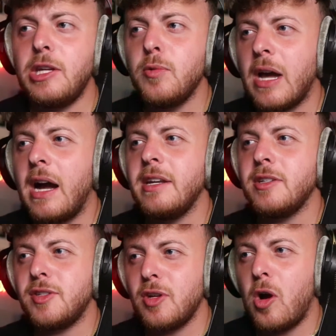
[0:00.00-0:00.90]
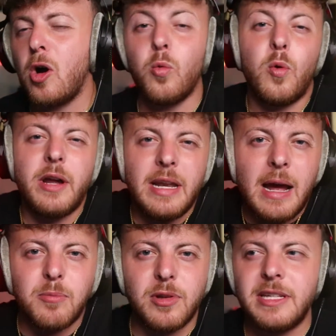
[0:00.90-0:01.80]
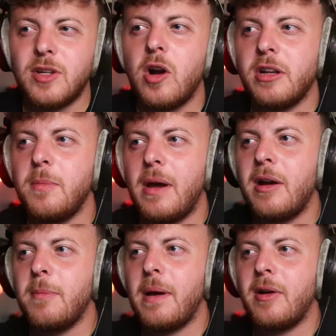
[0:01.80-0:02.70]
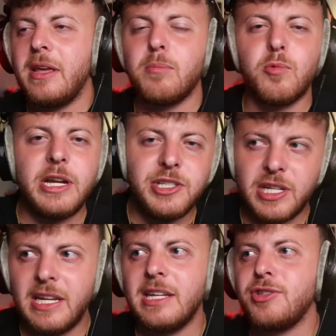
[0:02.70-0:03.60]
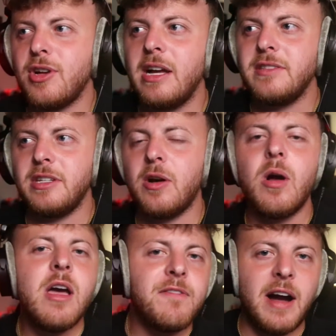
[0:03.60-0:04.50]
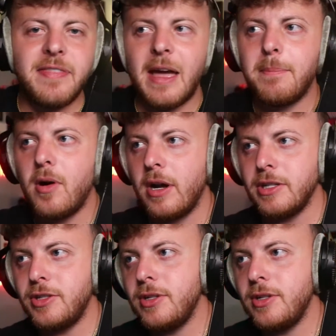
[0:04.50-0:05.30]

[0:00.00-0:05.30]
you kind of saw what I'm really talking about him reaching and trying to, you know, find that punch.